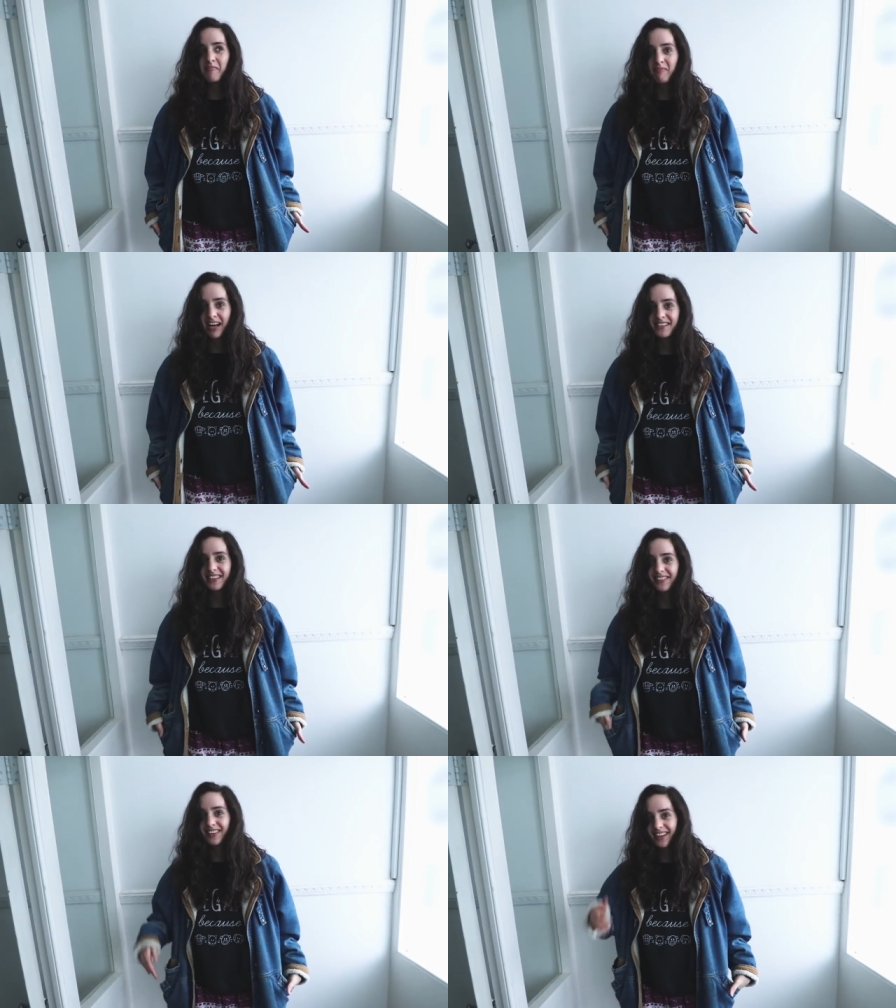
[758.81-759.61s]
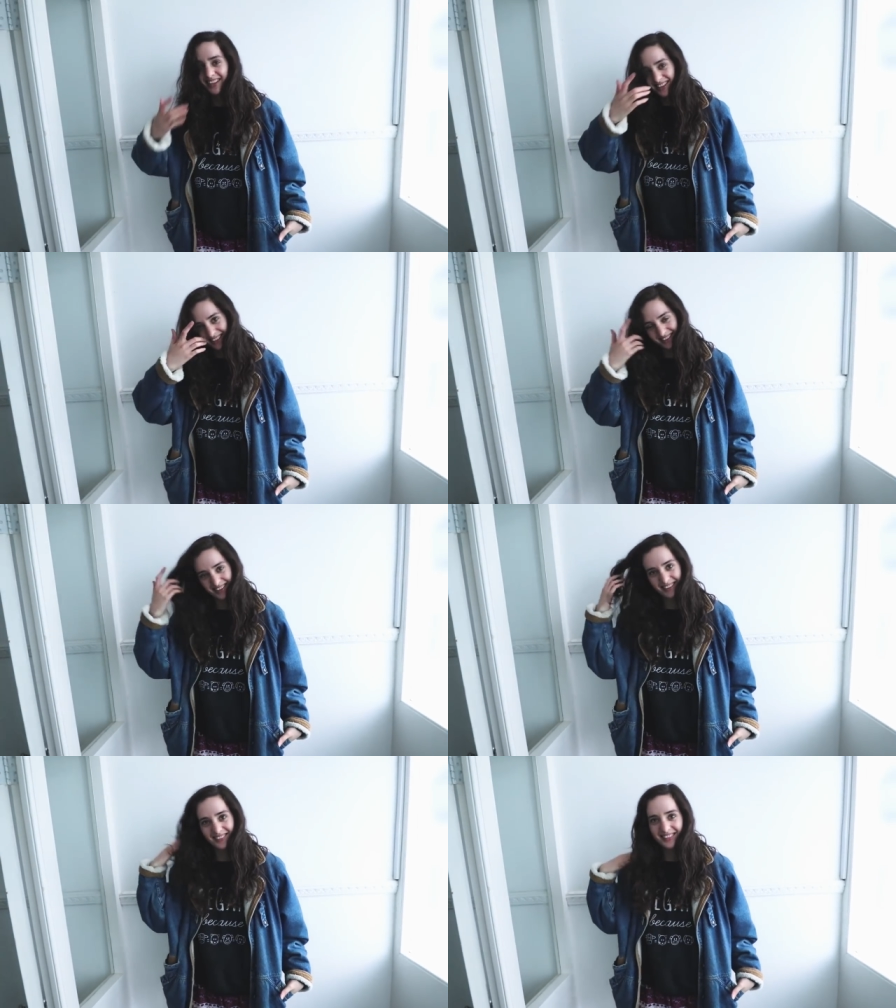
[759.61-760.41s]
A massive, like,
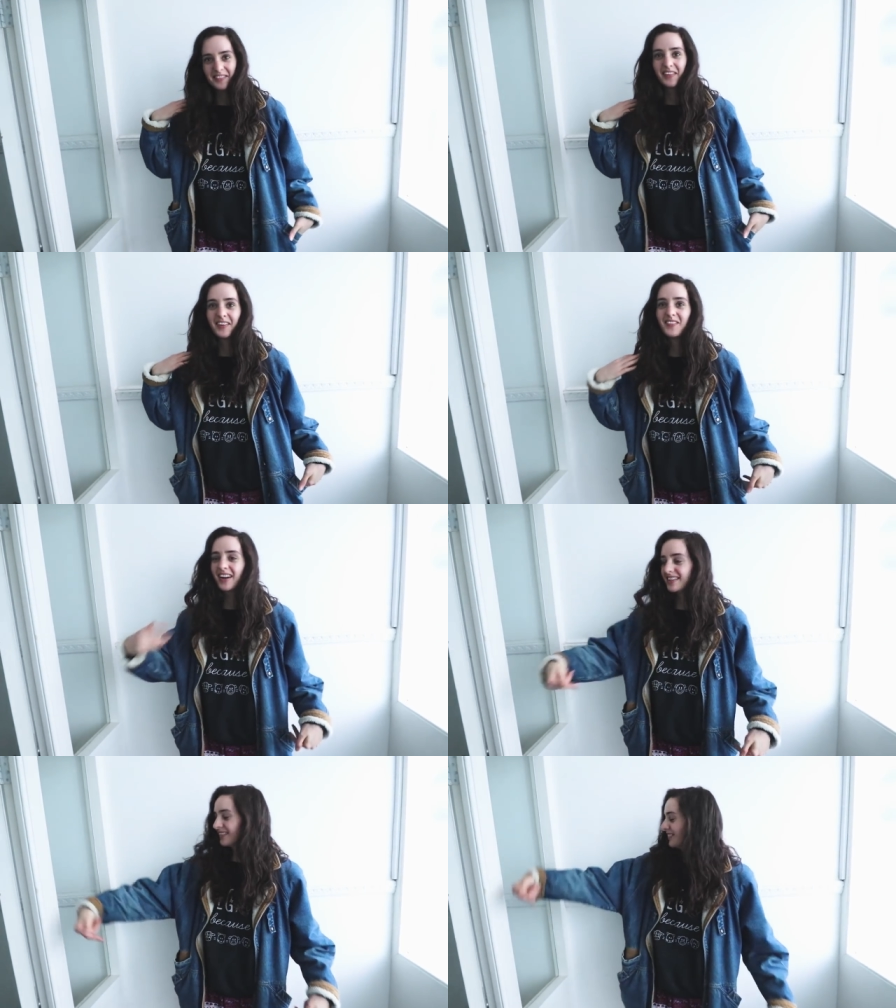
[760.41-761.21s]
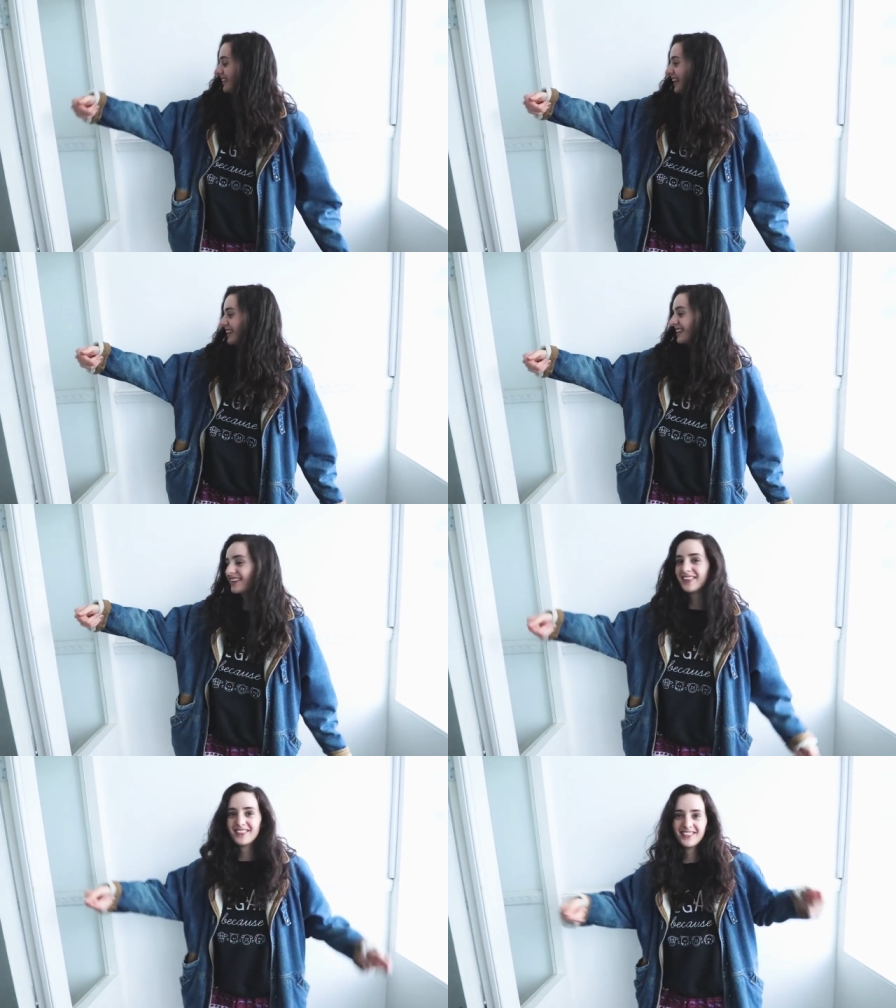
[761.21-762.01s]
typical Brighton with, like, the
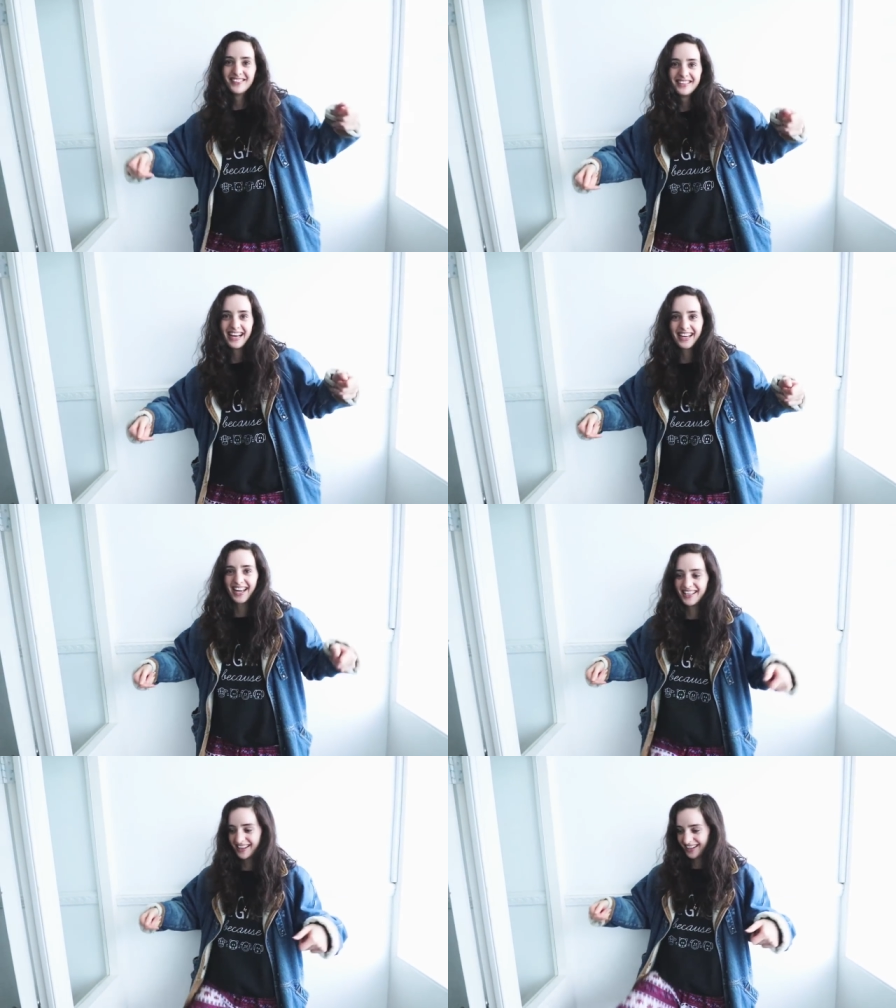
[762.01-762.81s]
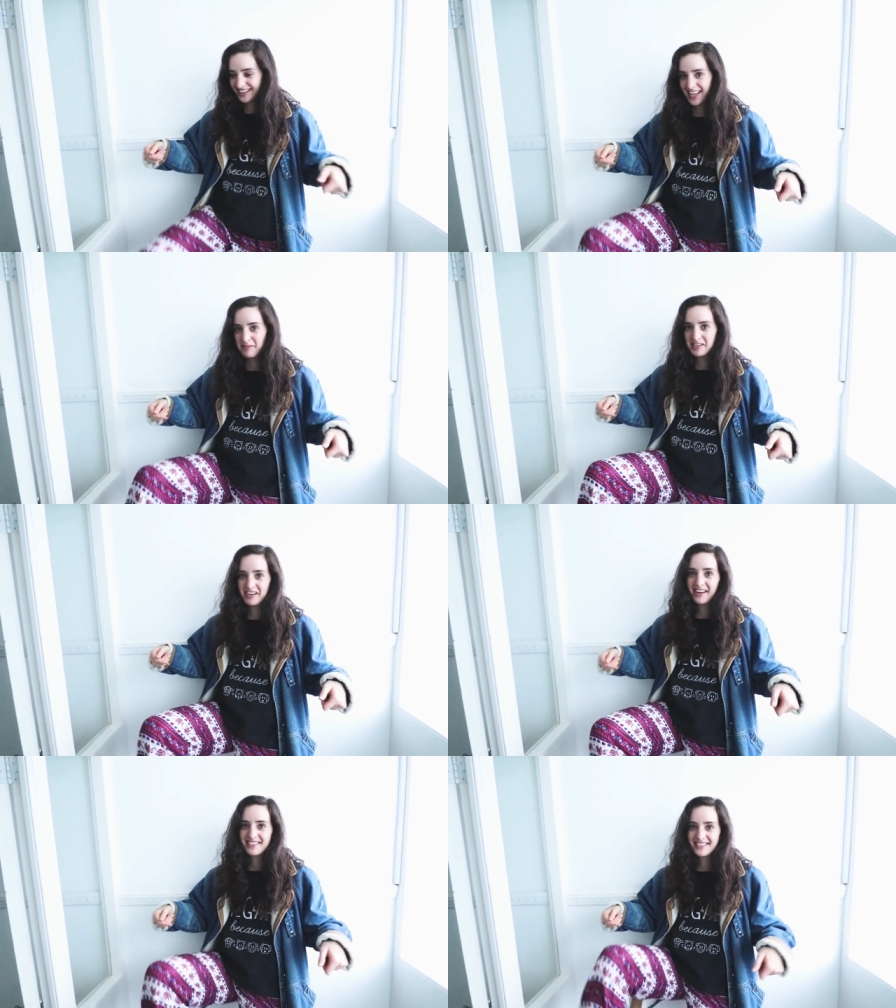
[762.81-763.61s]
cool jacket and then, like, the hippie
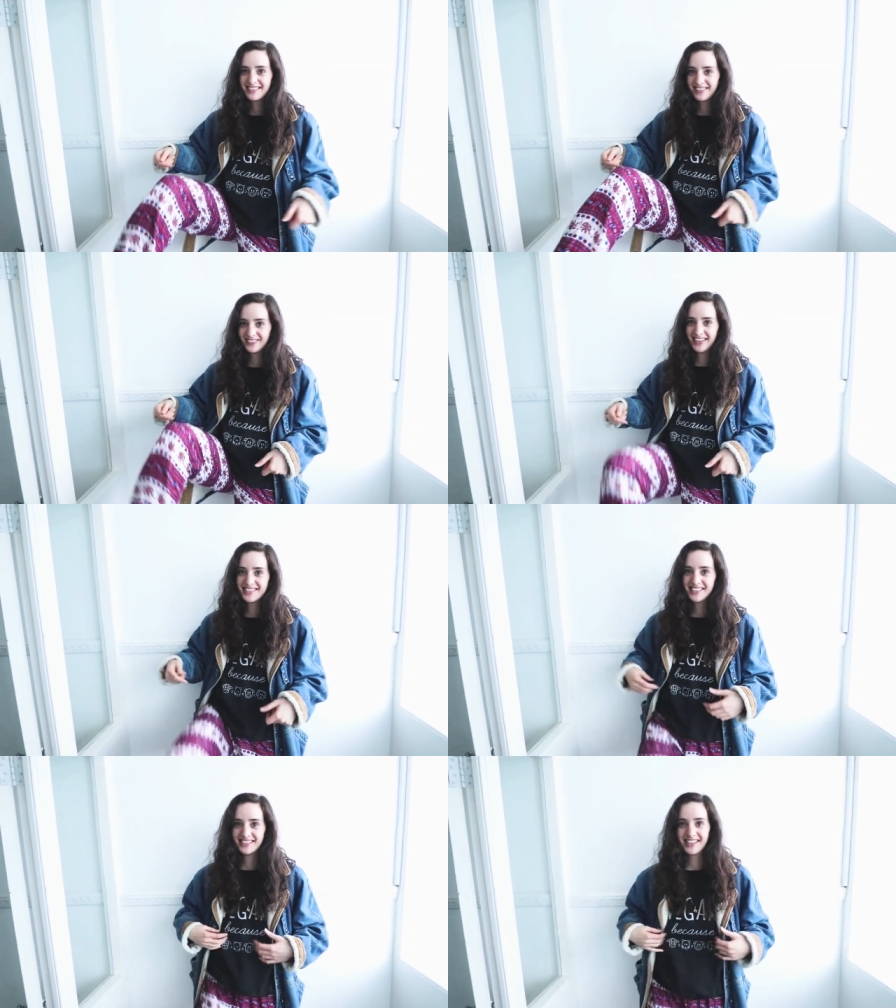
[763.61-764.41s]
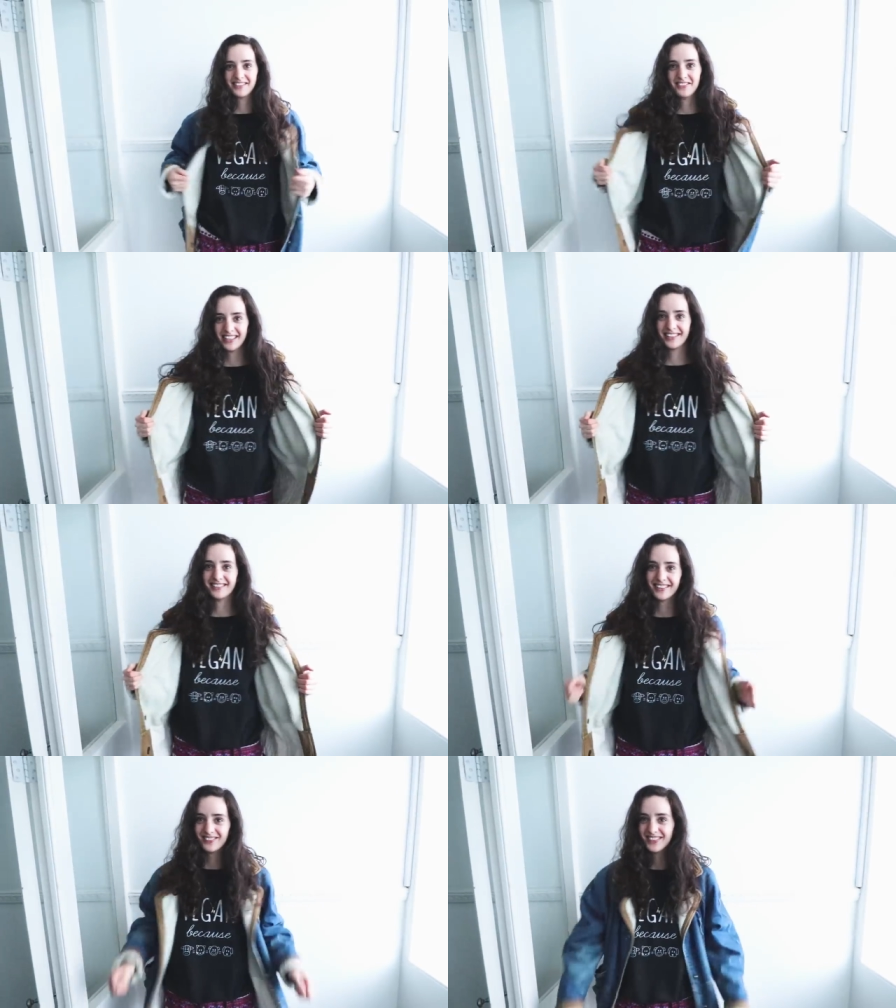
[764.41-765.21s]
trousers and Doc Martens and then a
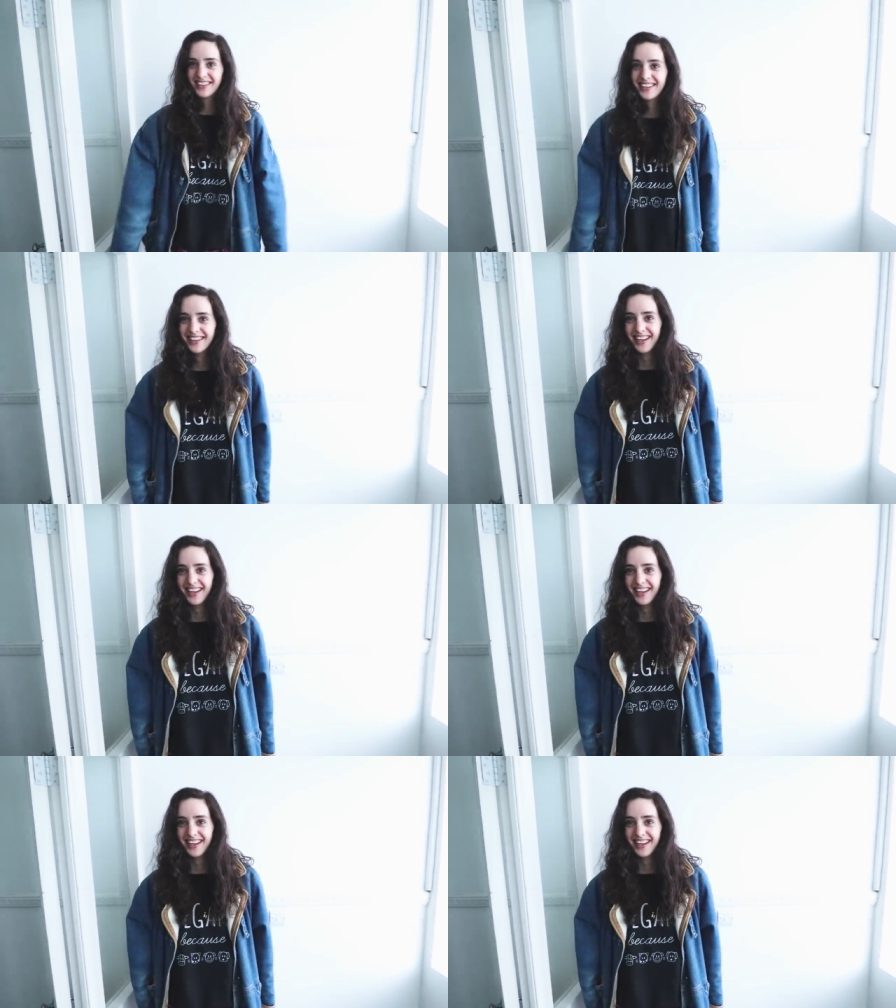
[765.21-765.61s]
vegan jumper.